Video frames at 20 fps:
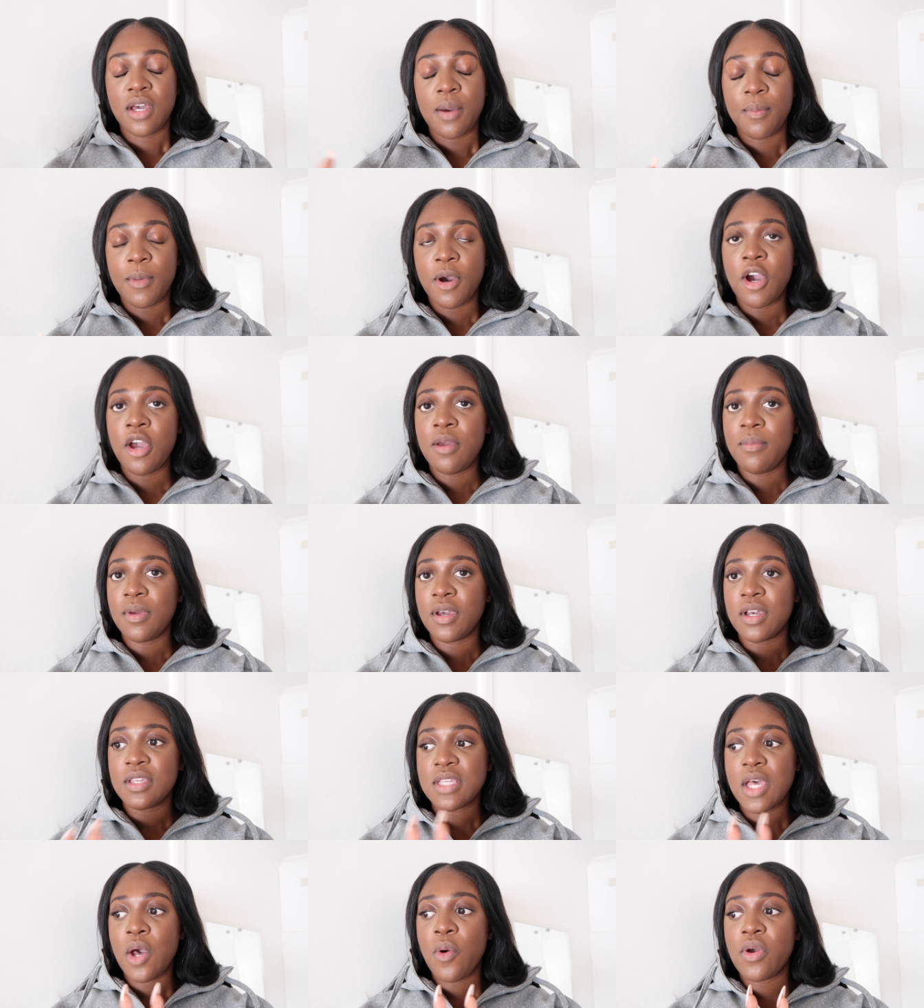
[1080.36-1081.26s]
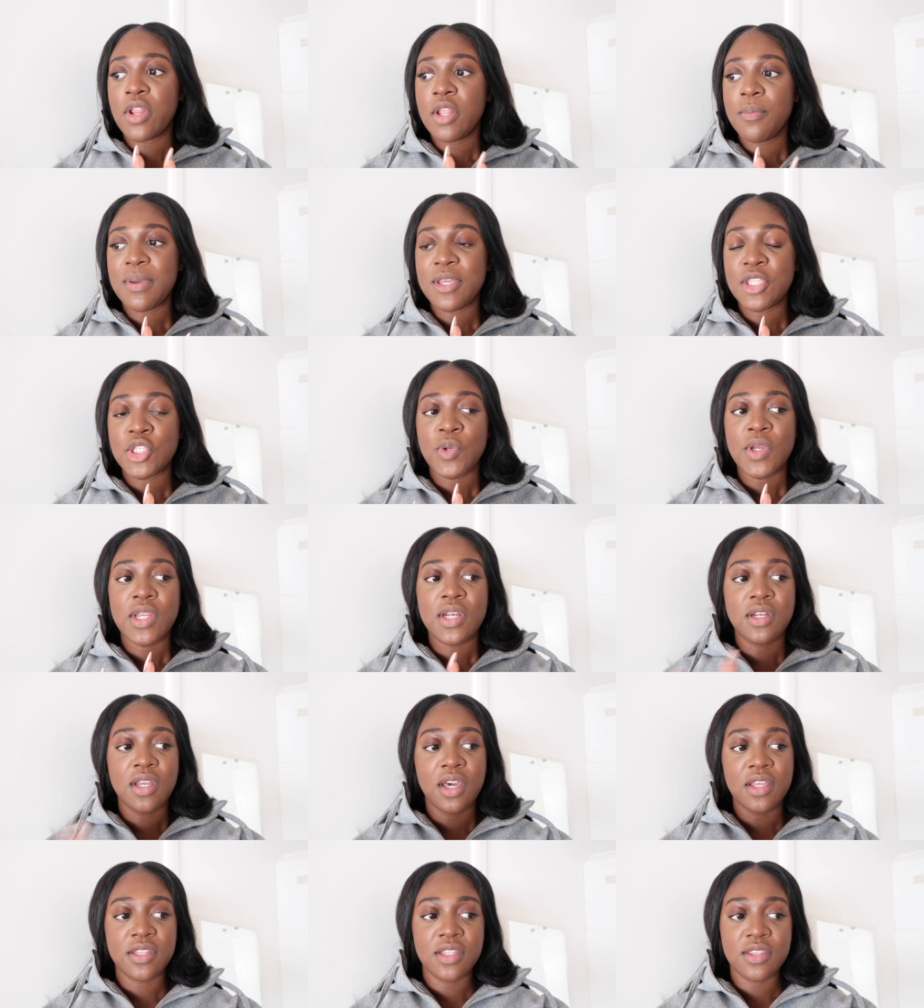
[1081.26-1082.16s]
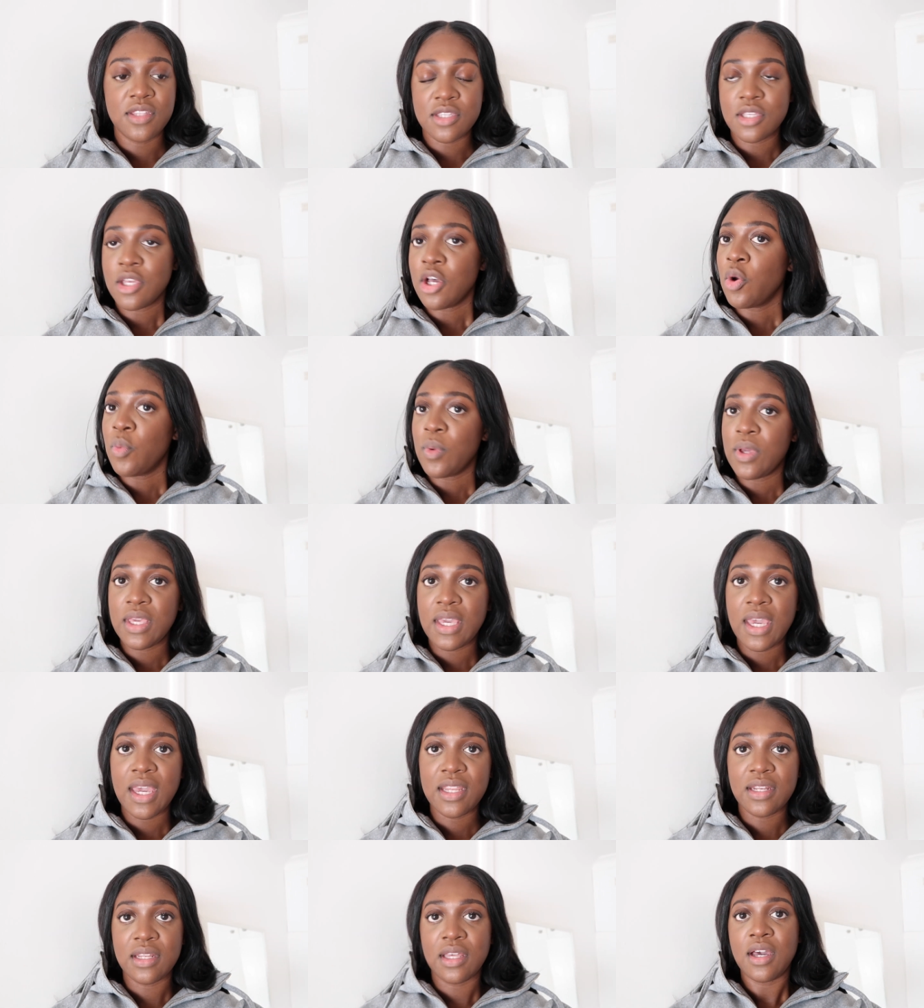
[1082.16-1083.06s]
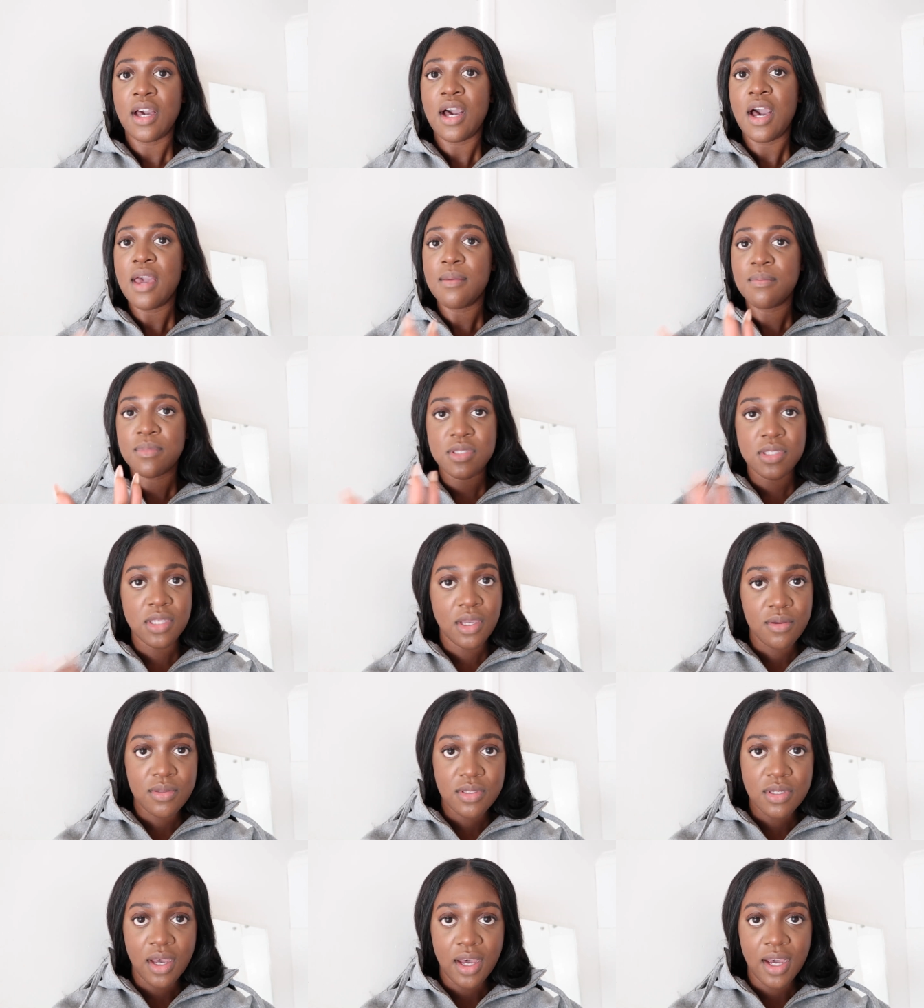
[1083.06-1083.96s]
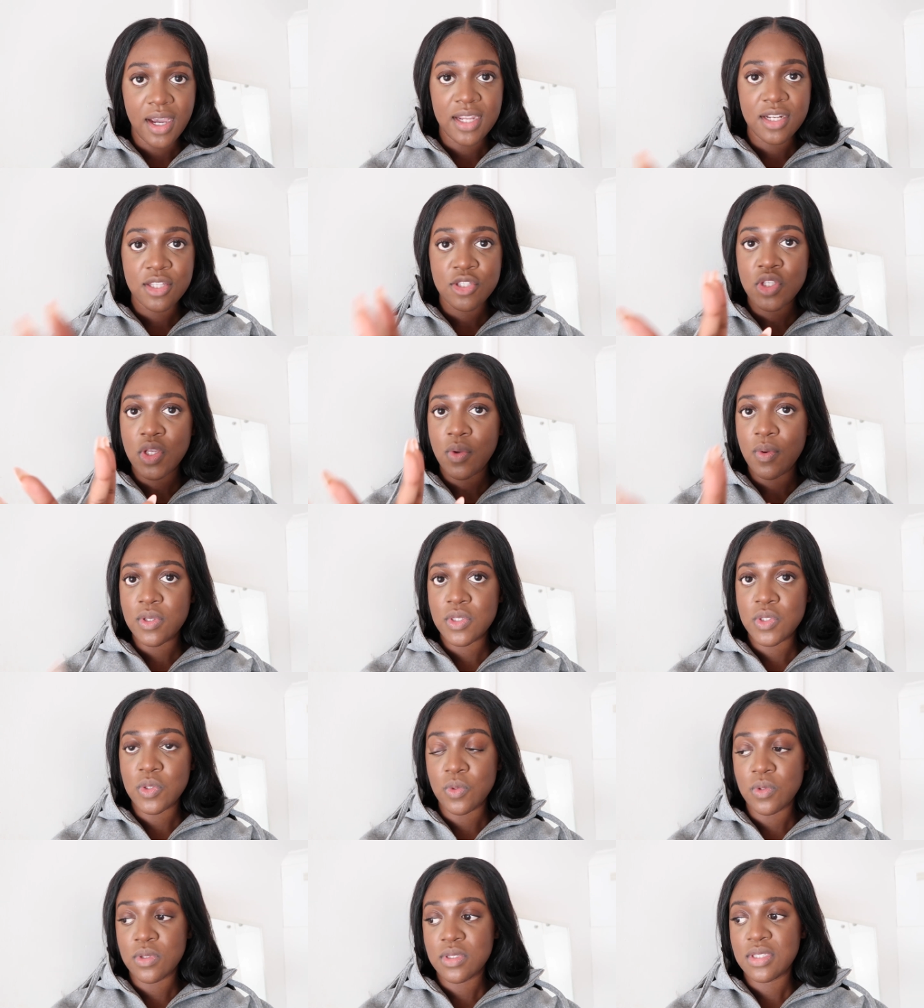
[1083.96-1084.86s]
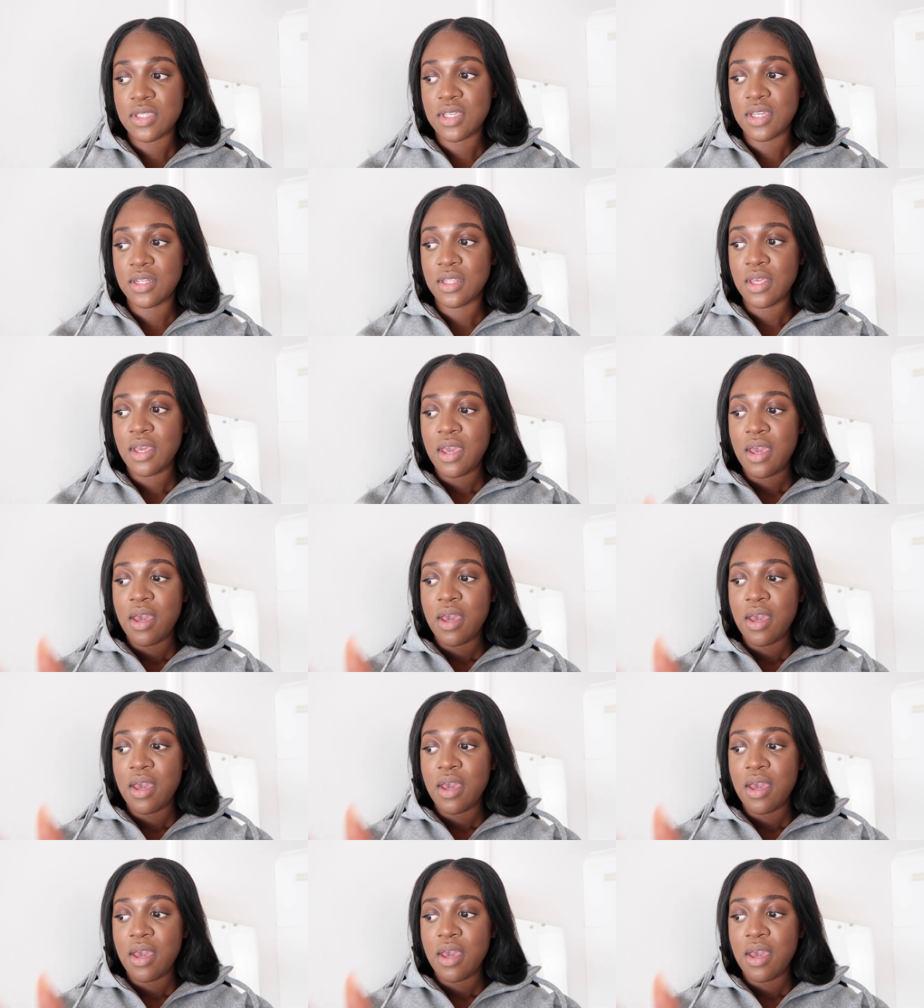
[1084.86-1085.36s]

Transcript: come home because I want to be doing nothing this whole weekend like I am so tired so exhausted